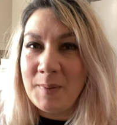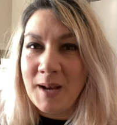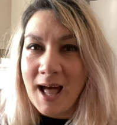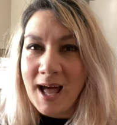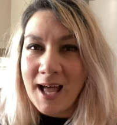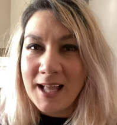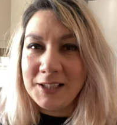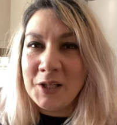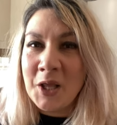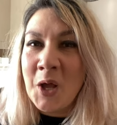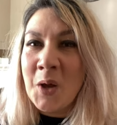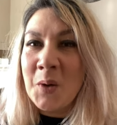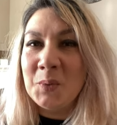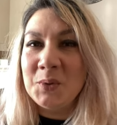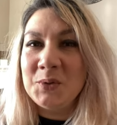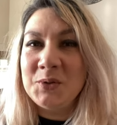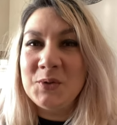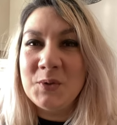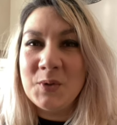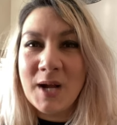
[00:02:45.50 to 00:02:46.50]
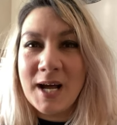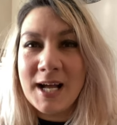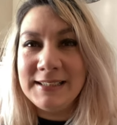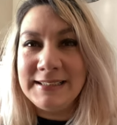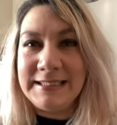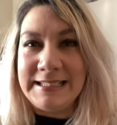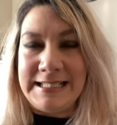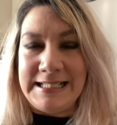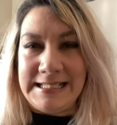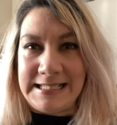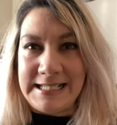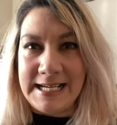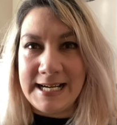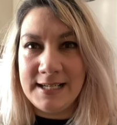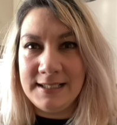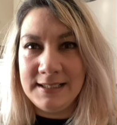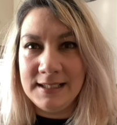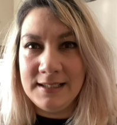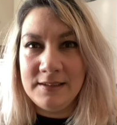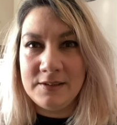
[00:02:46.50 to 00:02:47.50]
blood would grant
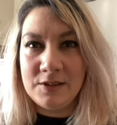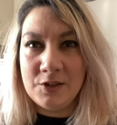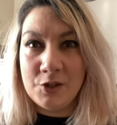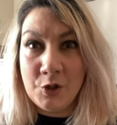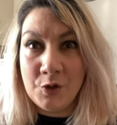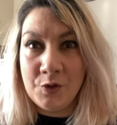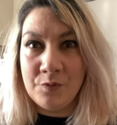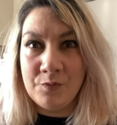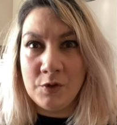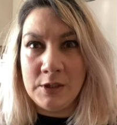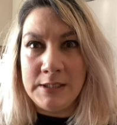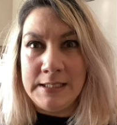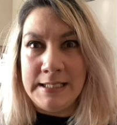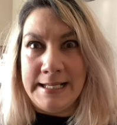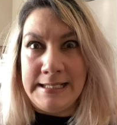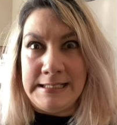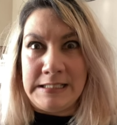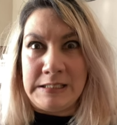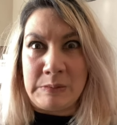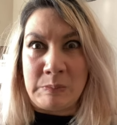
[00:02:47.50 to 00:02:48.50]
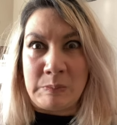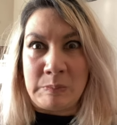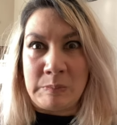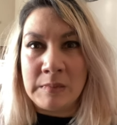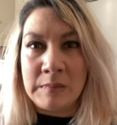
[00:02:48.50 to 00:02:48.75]
internal youthfulness.